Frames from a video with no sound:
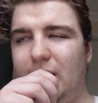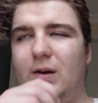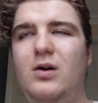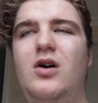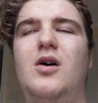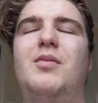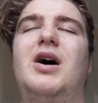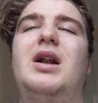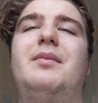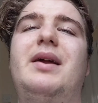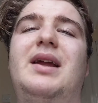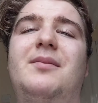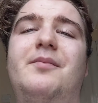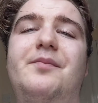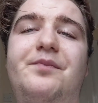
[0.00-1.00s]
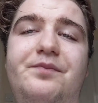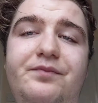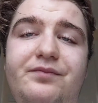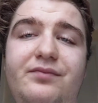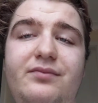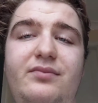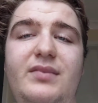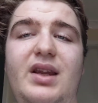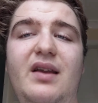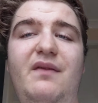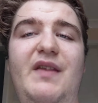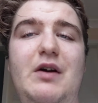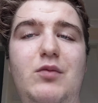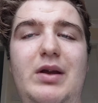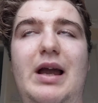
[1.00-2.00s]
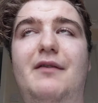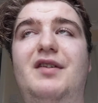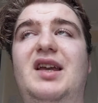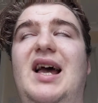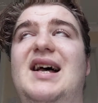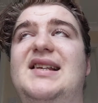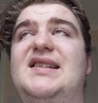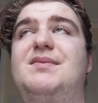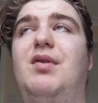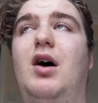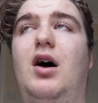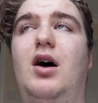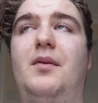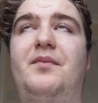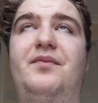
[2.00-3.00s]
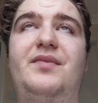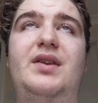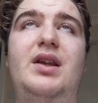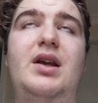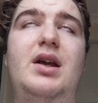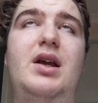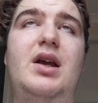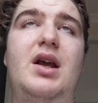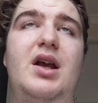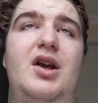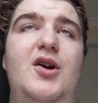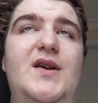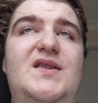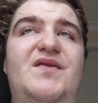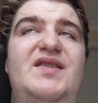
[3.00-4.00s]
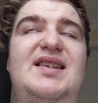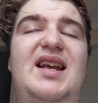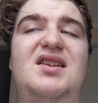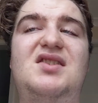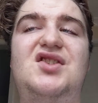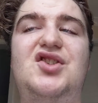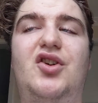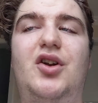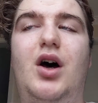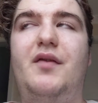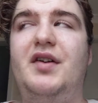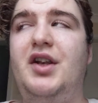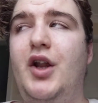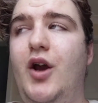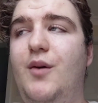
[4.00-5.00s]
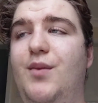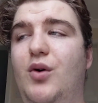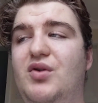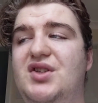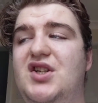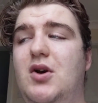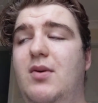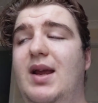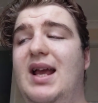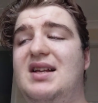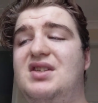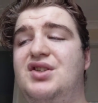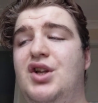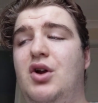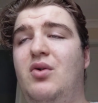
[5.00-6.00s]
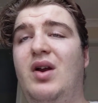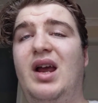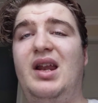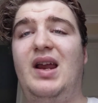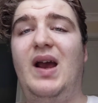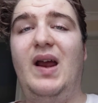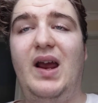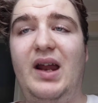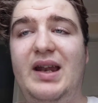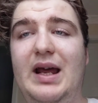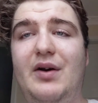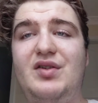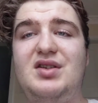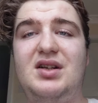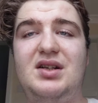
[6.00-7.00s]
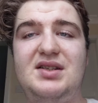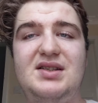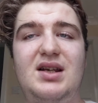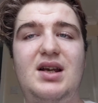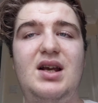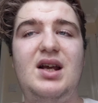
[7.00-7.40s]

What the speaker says: Oh, pardon me. Then we have Caspar, who's the second son of a noble, so he has no inheritance.